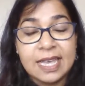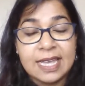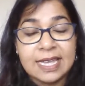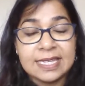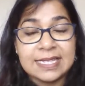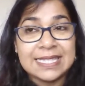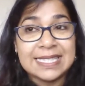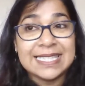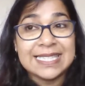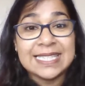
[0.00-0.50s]

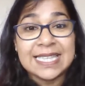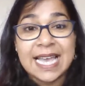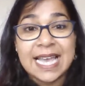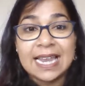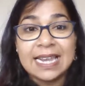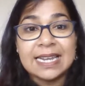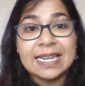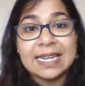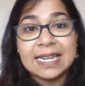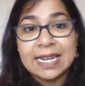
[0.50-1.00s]
is
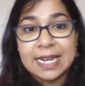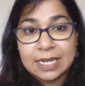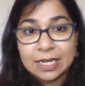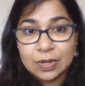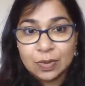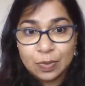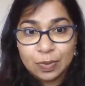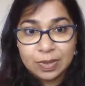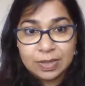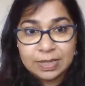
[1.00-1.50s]
silent
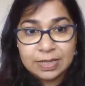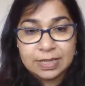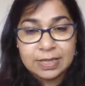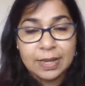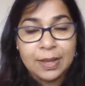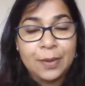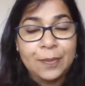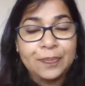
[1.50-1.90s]
letter words.